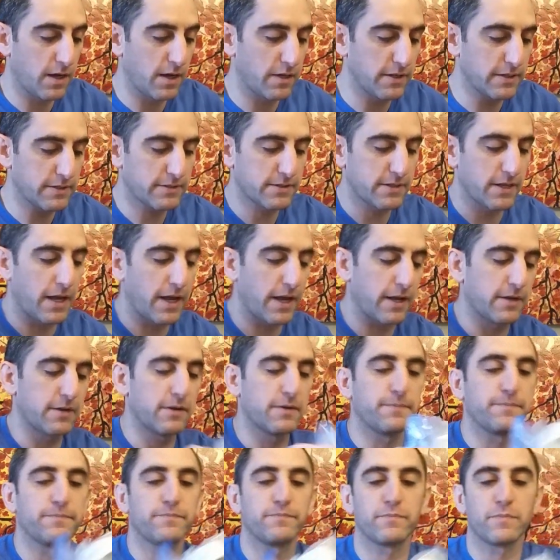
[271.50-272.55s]
This side.
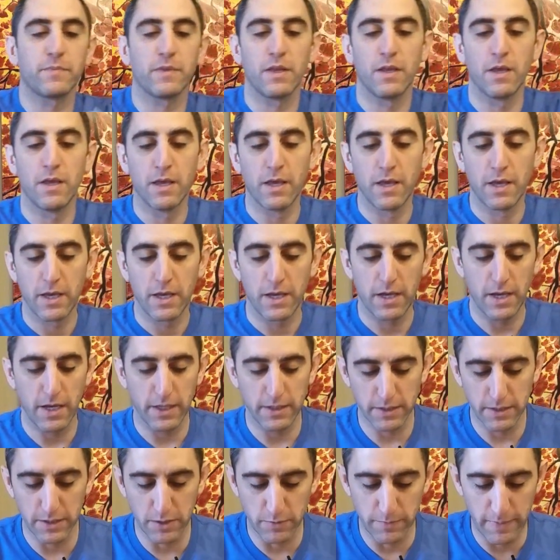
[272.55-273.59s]
A
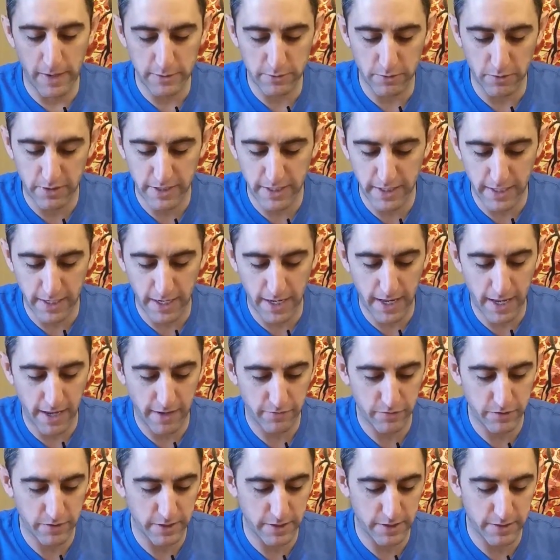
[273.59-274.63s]
little medical kit I
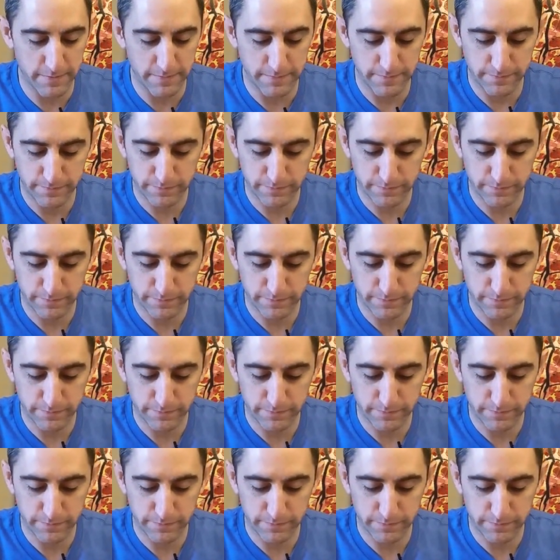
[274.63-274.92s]
have here.